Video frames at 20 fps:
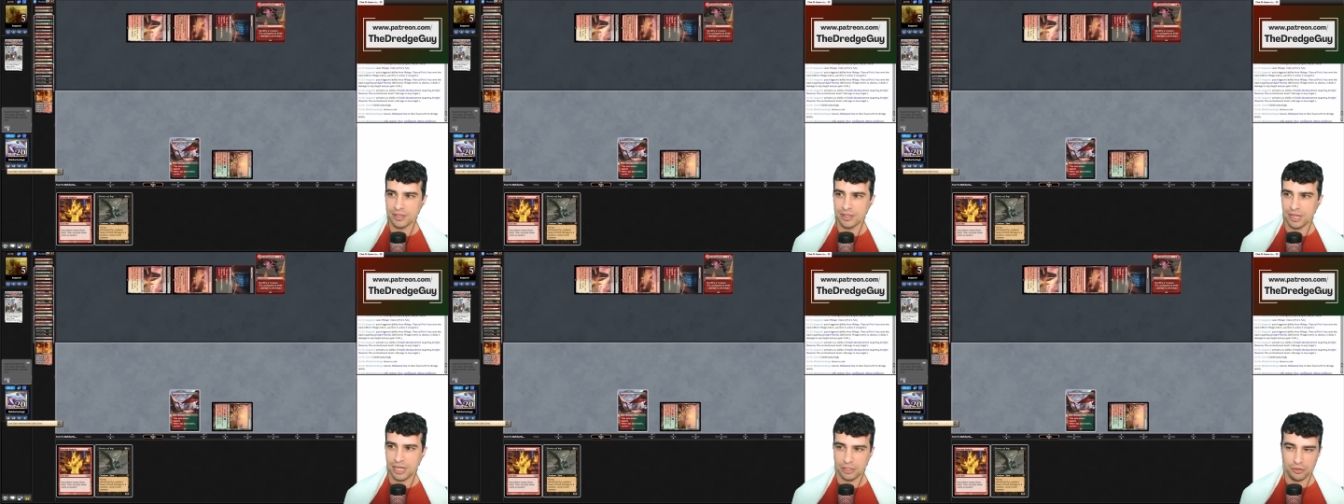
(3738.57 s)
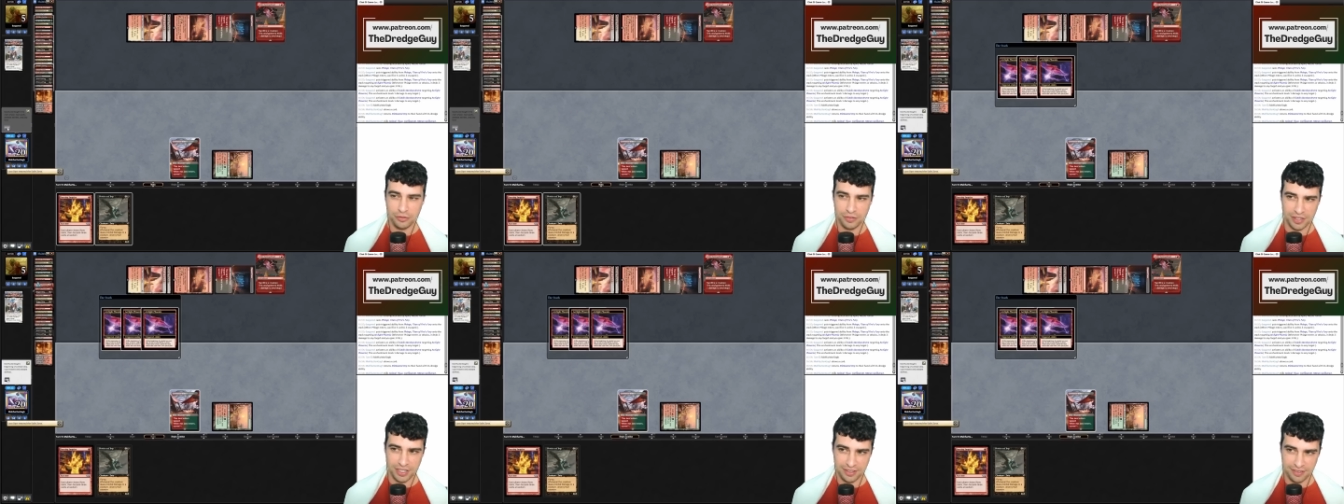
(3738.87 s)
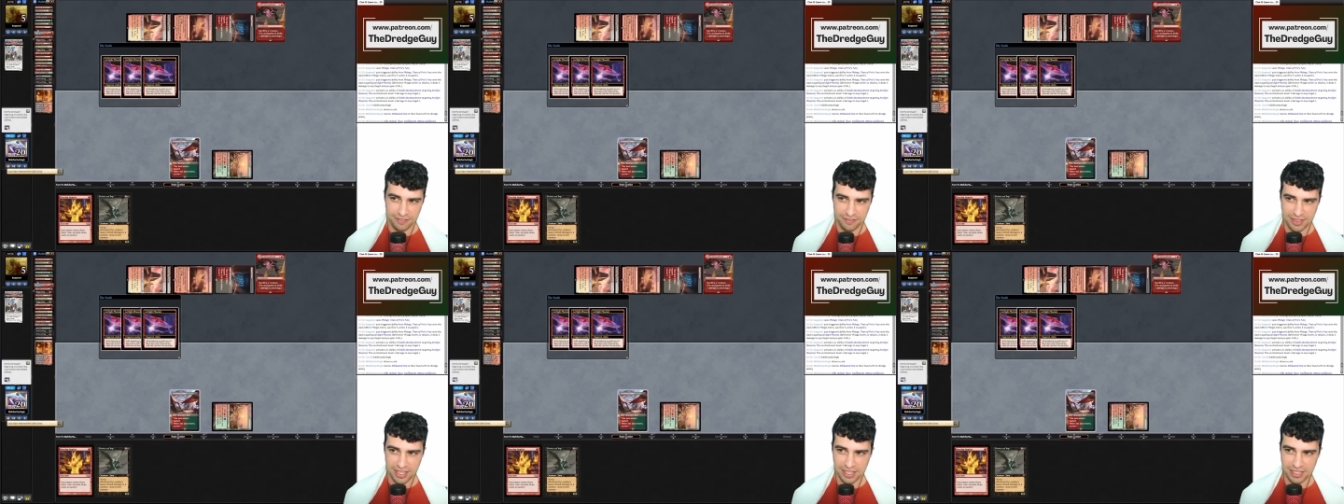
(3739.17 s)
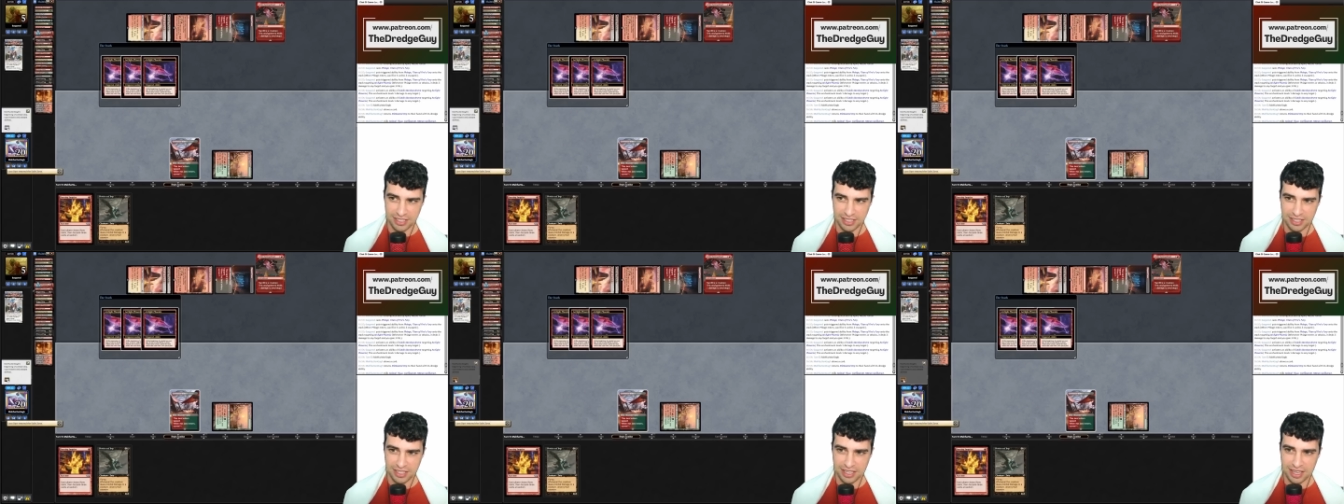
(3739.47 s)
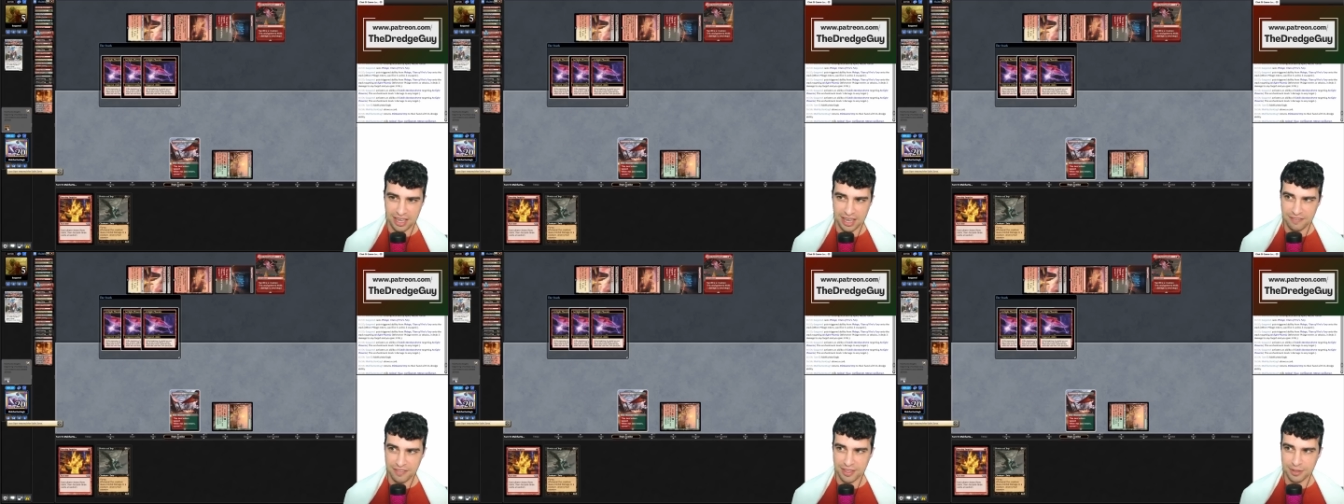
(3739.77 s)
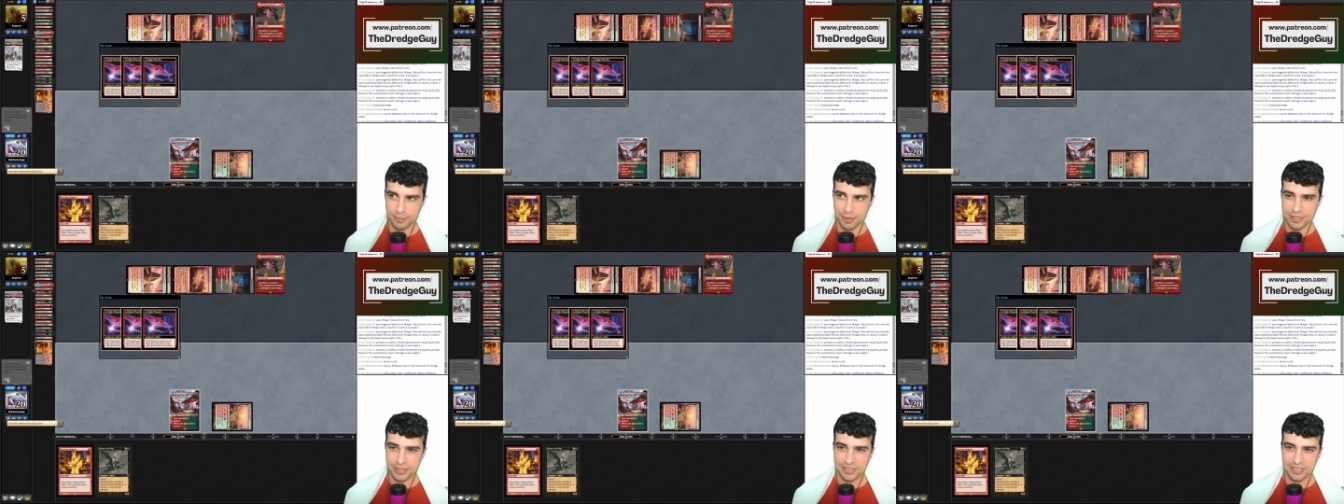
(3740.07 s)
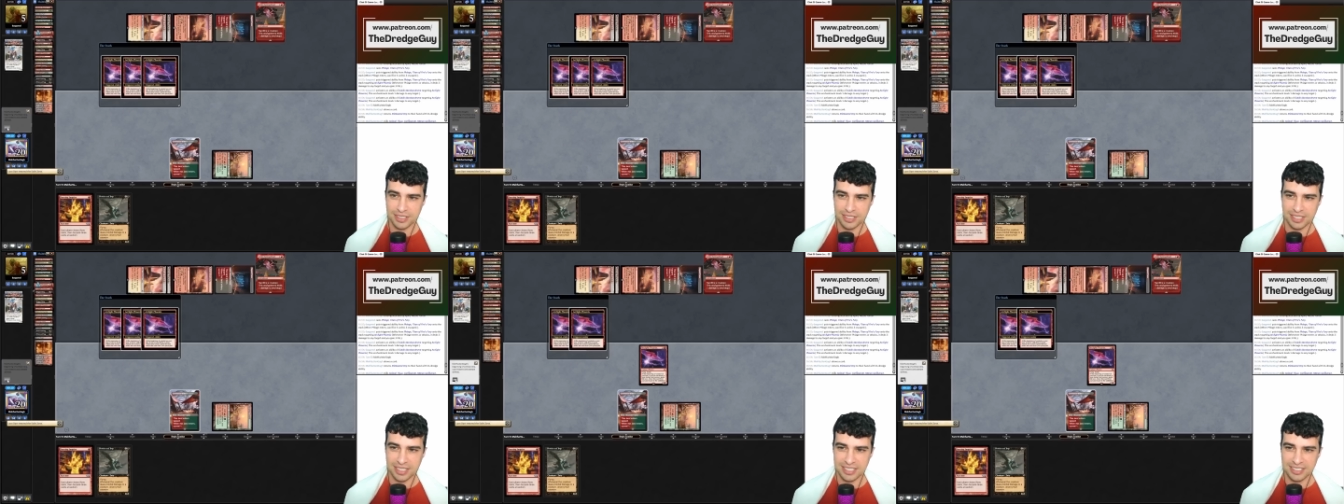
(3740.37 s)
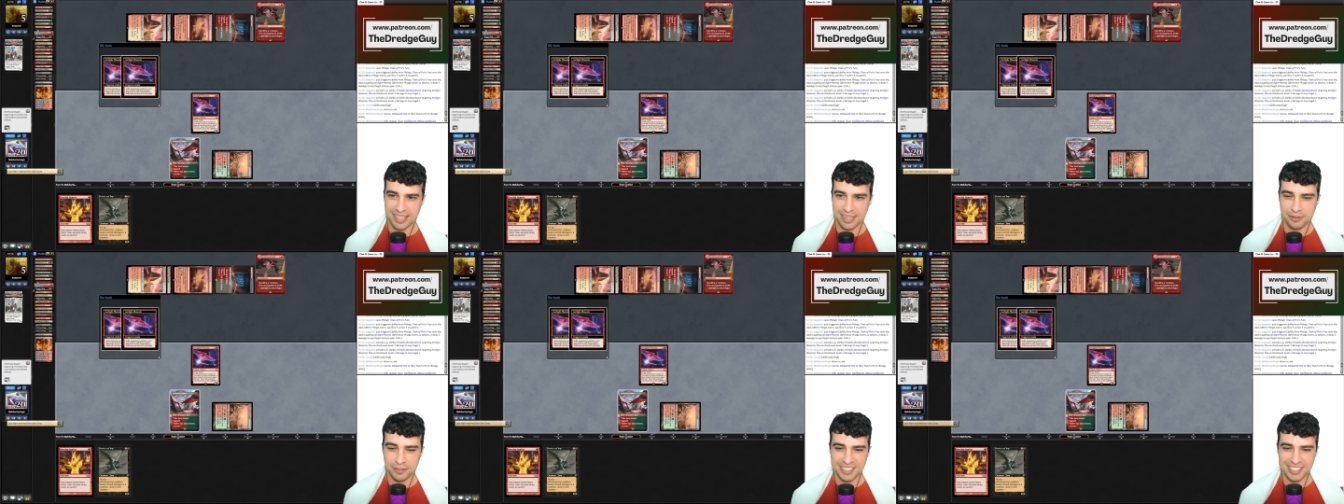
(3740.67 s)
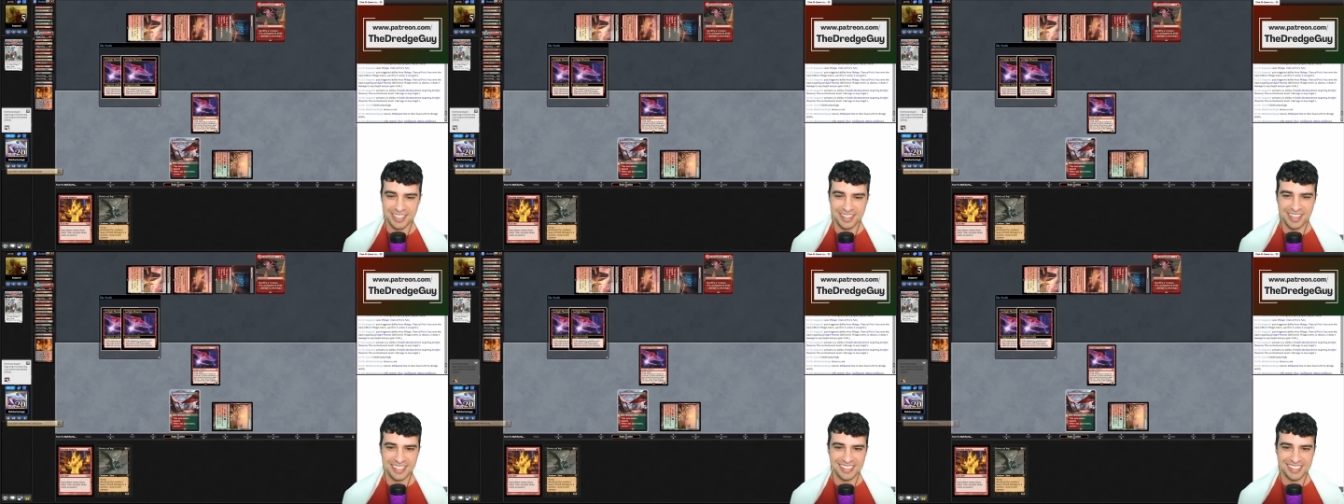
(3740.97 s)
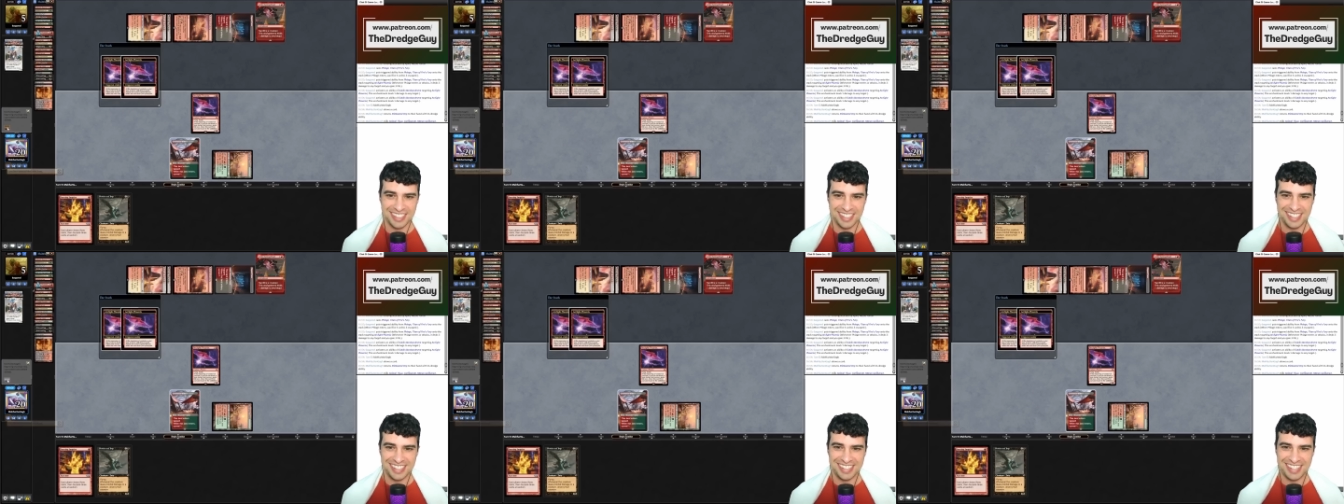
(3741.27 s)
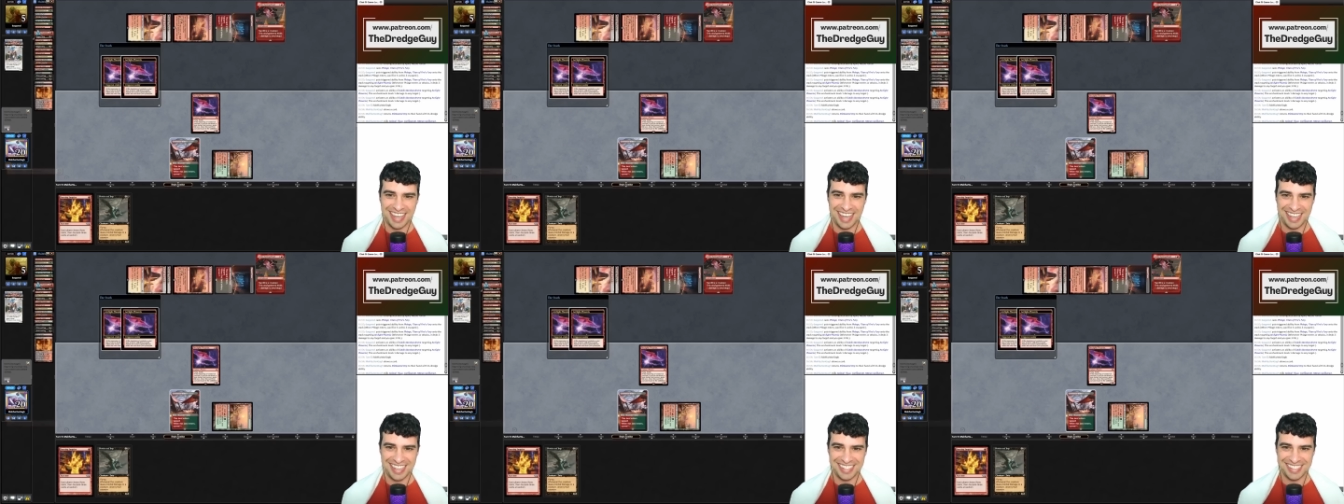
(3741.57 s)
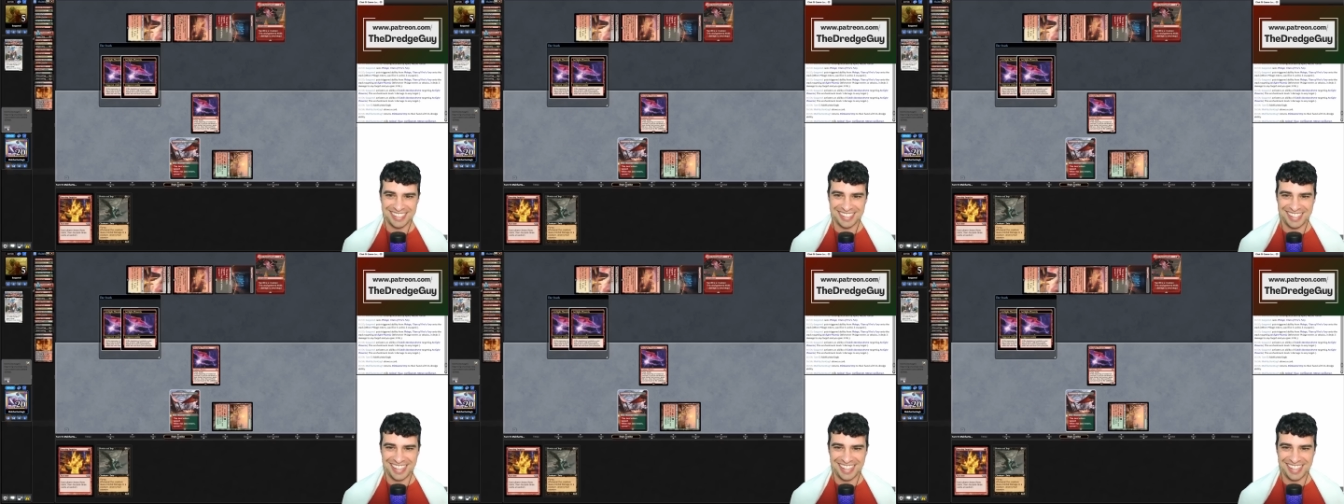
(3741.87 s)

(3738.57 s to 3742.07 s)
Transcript: I don't think if they have them, but let's guarantee that. Yeah.